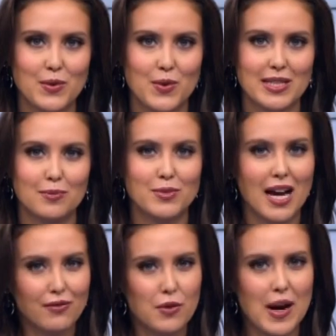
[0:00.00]
who had some
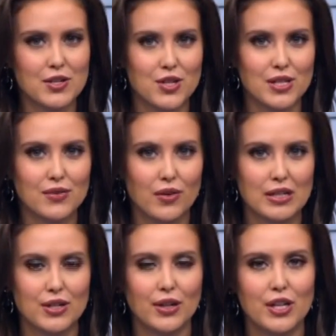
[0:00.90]
tough questions
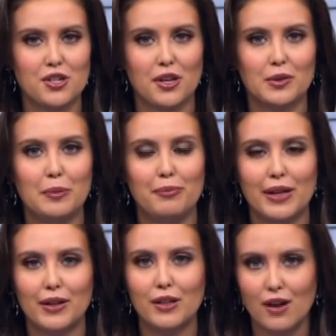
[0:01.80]
for Attorney General
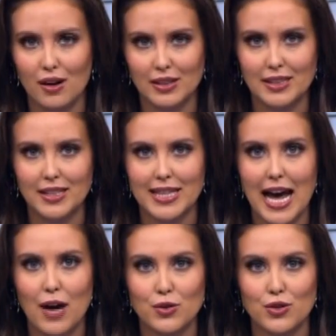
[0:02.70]
Merrick Garland at the House